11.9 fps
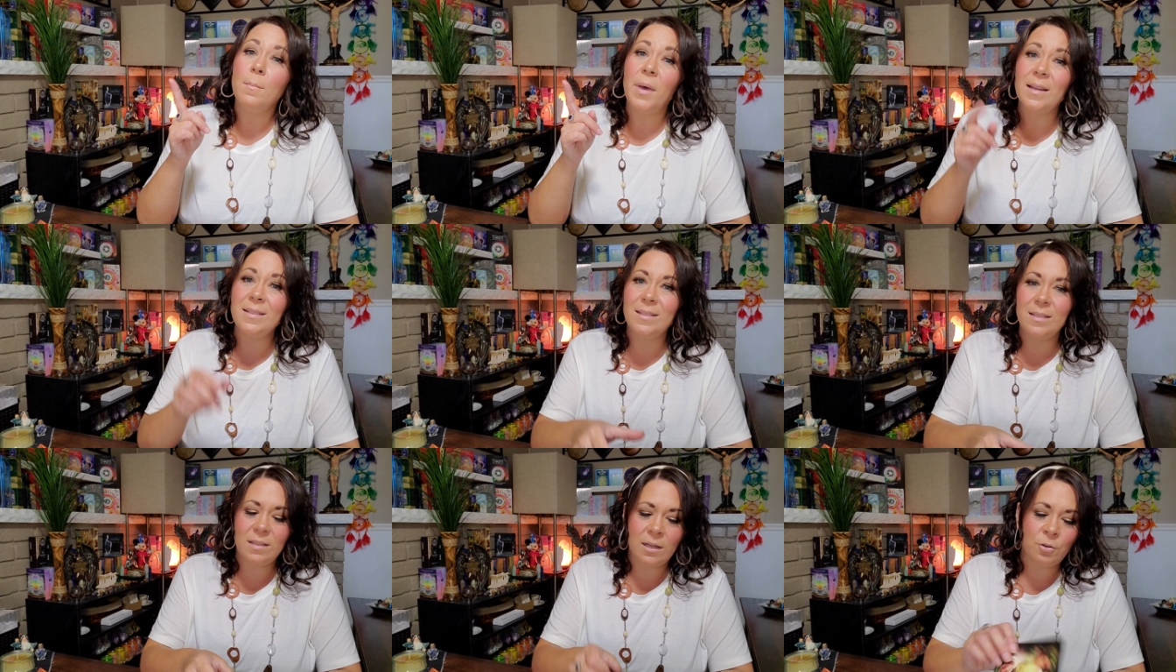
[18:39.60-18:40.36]

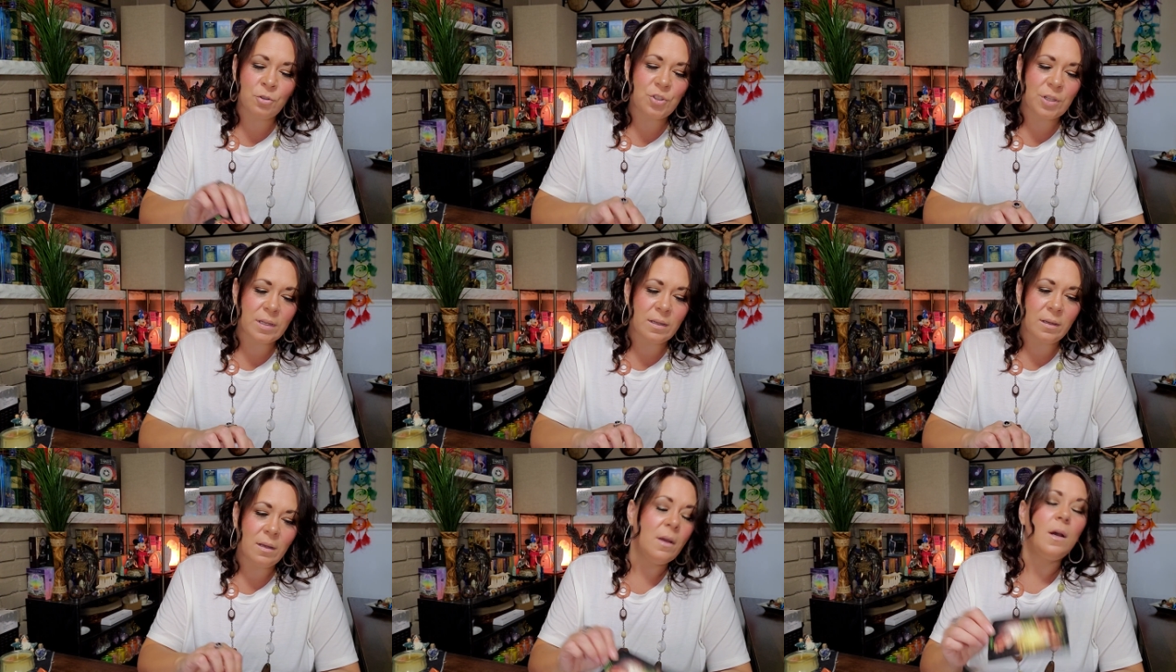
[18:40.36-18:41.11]
Pisces
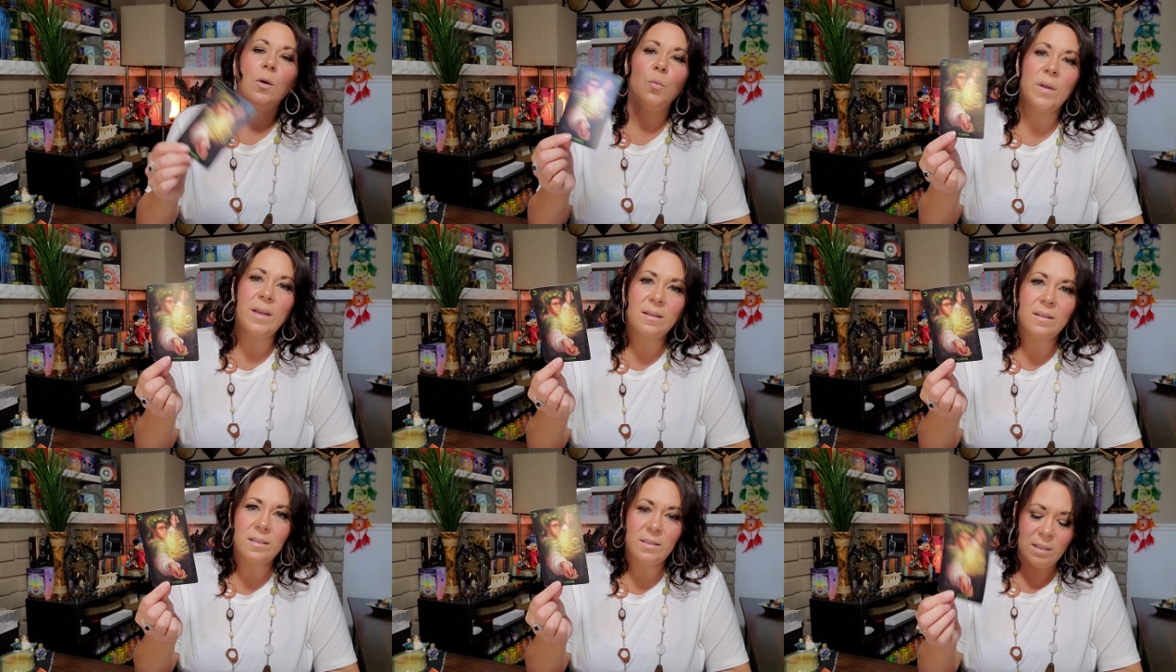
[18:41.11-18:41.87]
energy. We
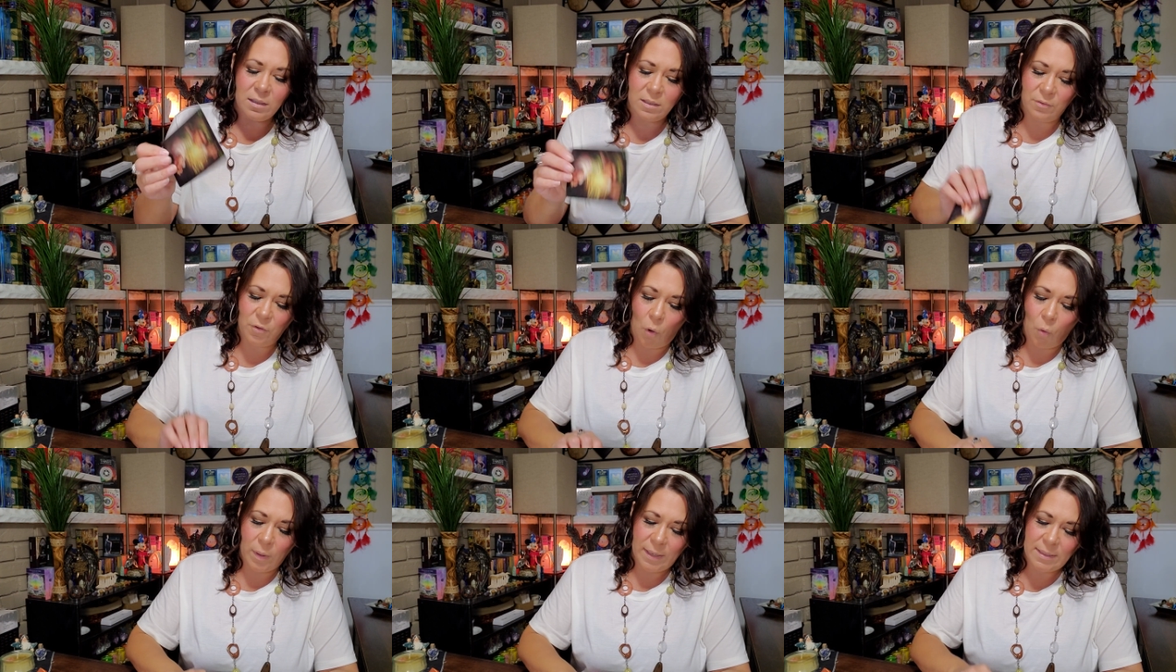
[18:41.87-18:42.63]
get the Six of
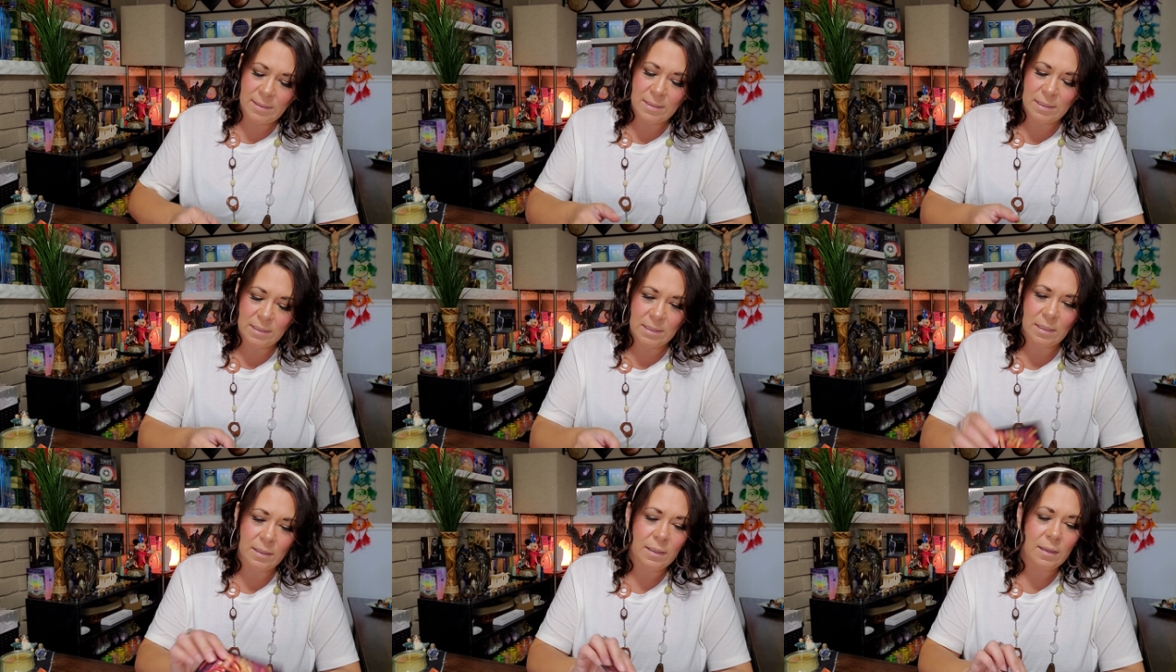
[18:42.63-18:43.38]
Coins
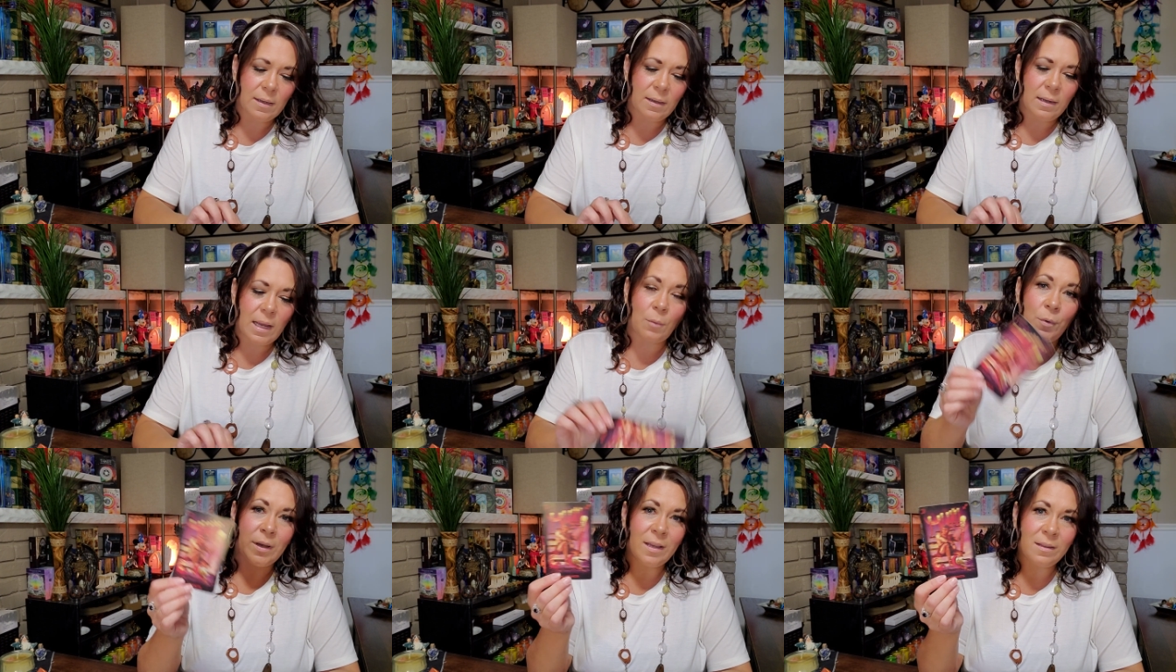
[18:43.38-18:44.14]
and
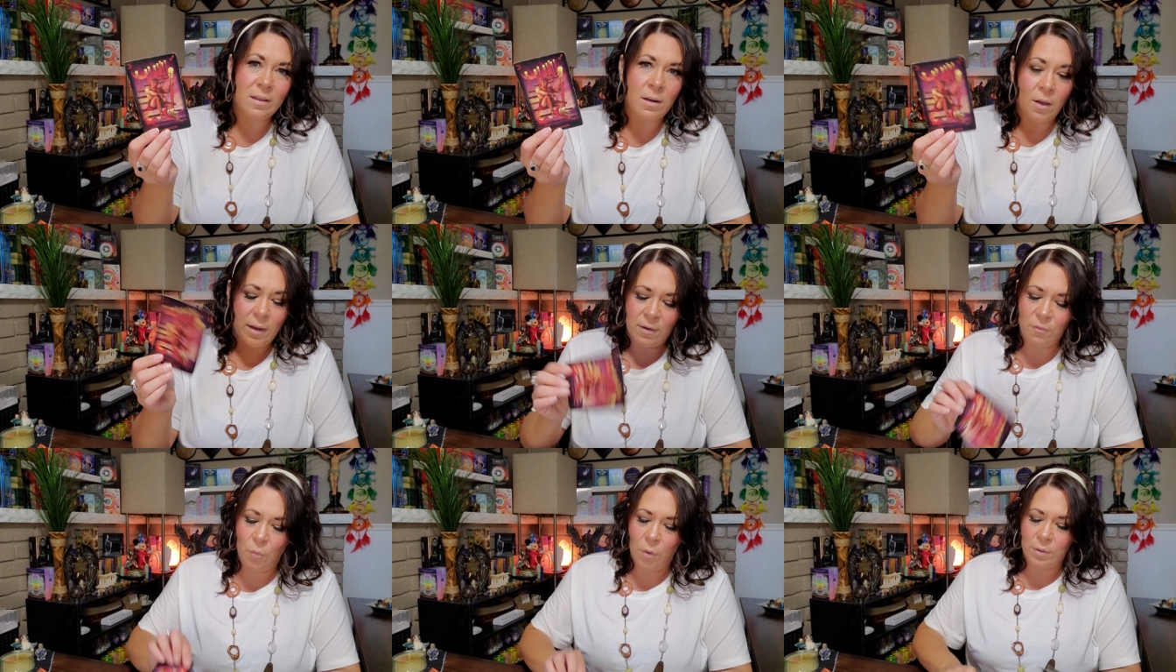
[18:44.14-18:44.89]
we get the Nine
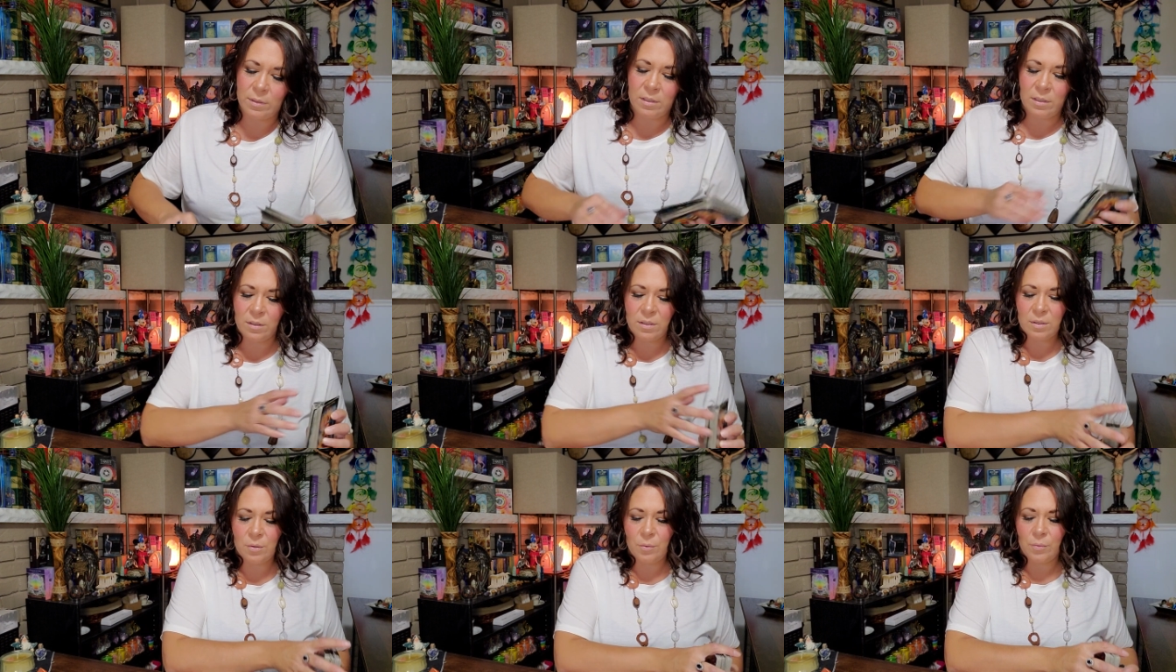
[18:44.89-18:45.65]
of Wands. And
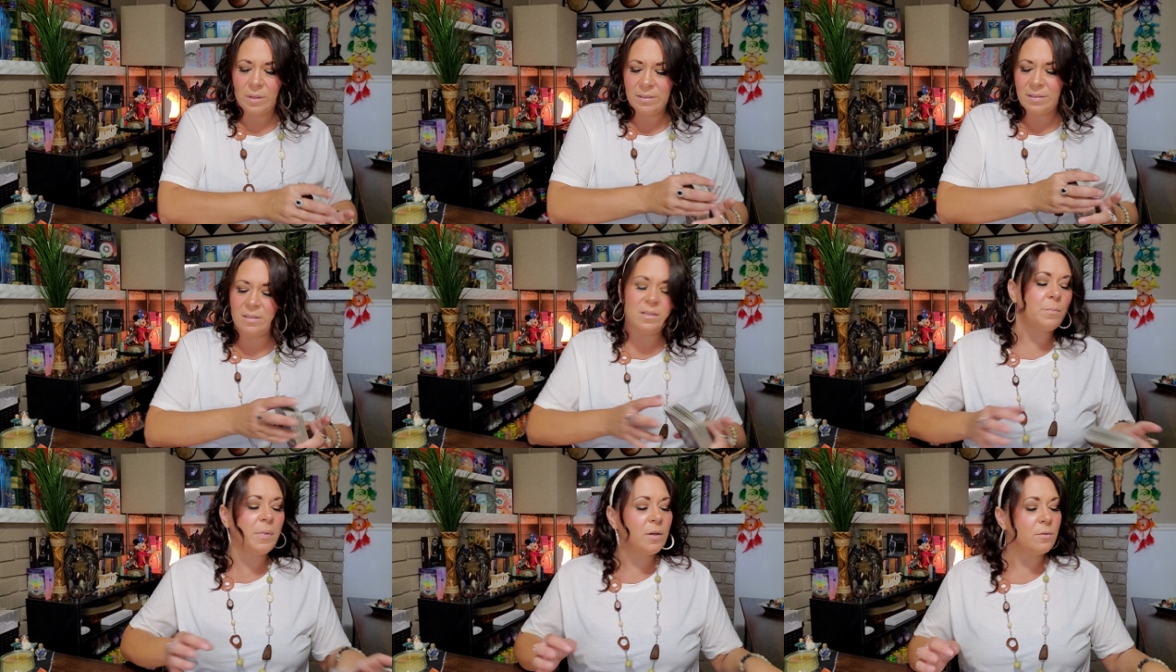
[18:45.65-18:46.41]
so this is
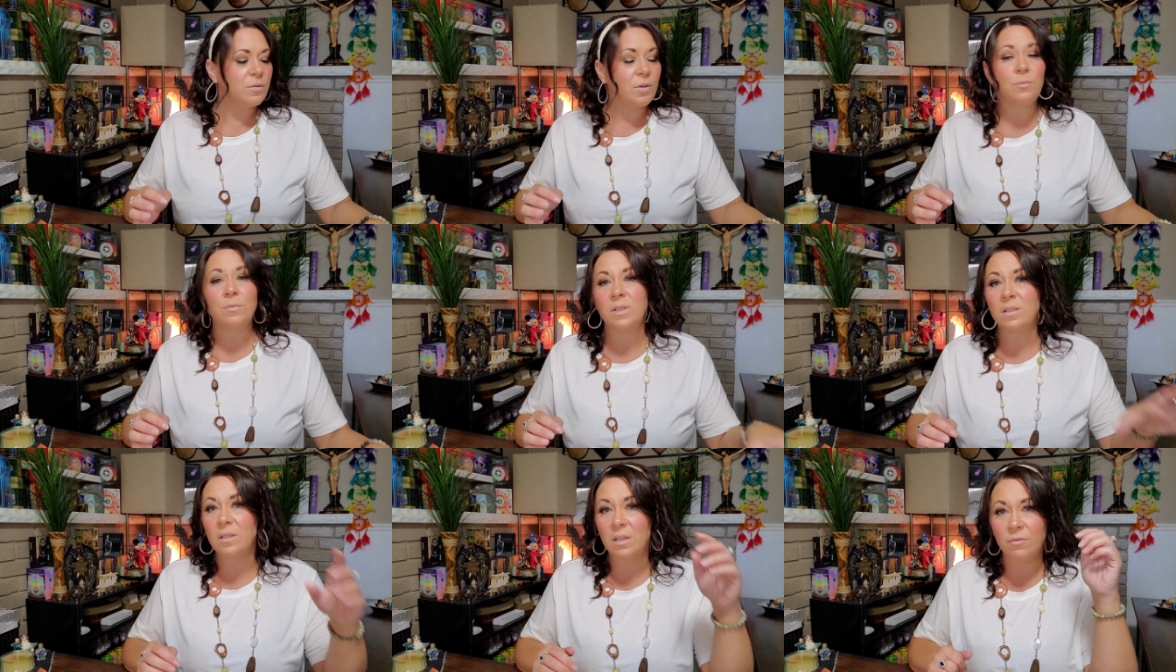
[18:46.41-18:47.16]
about don't
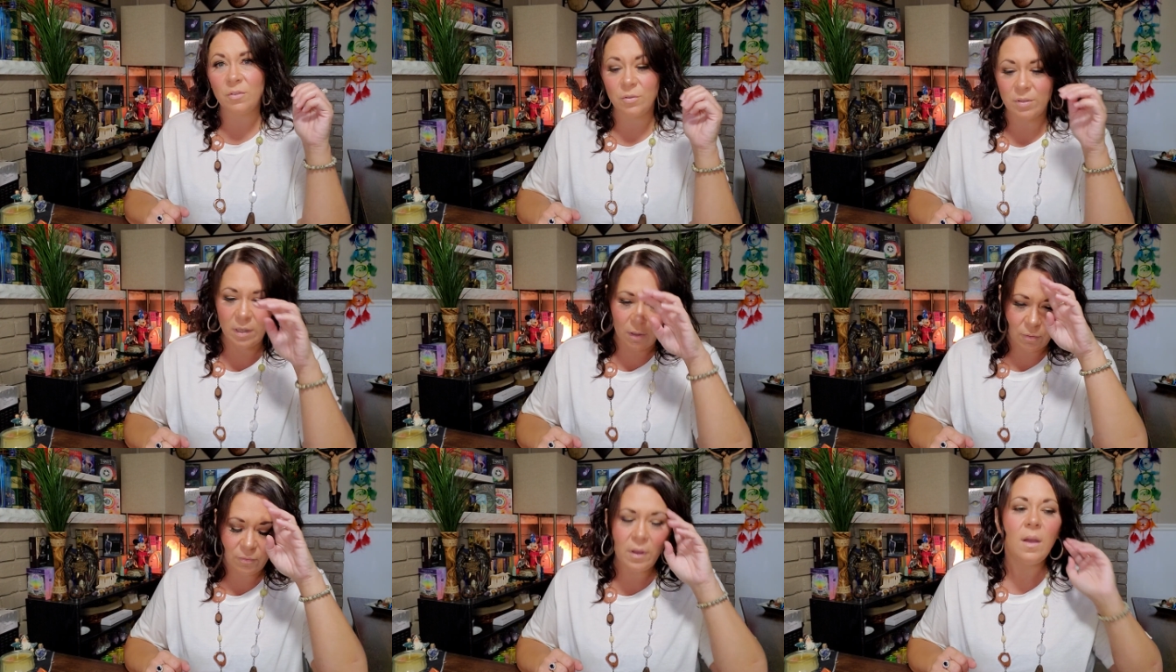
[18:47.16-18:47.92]
deceive
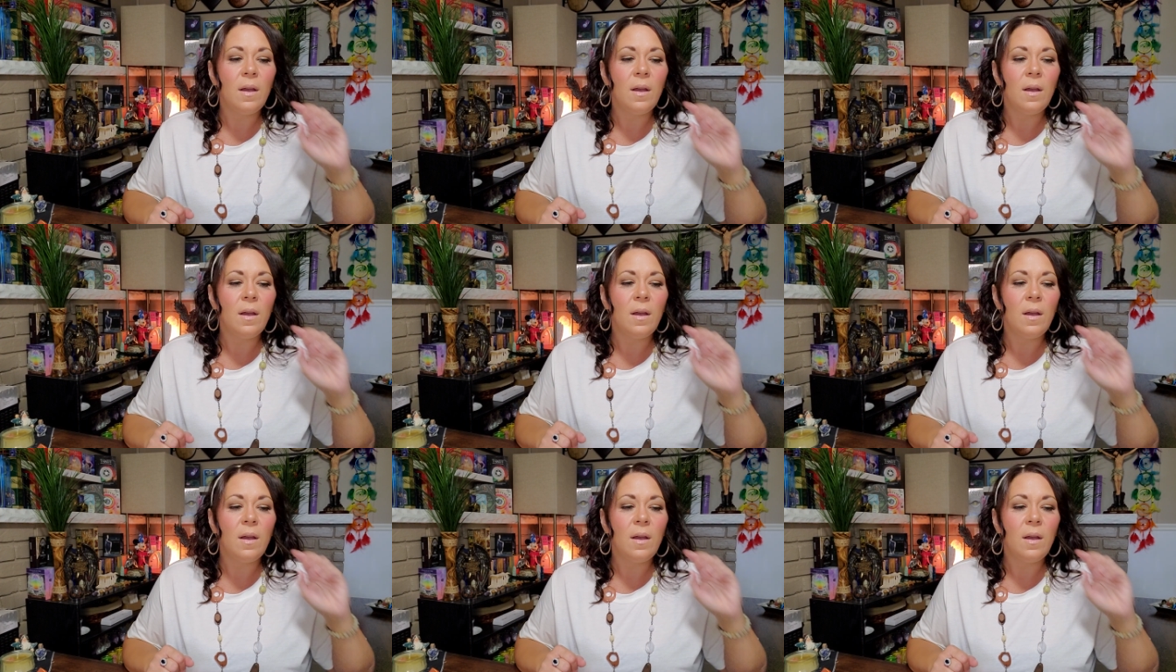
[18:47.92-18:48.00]
yourself.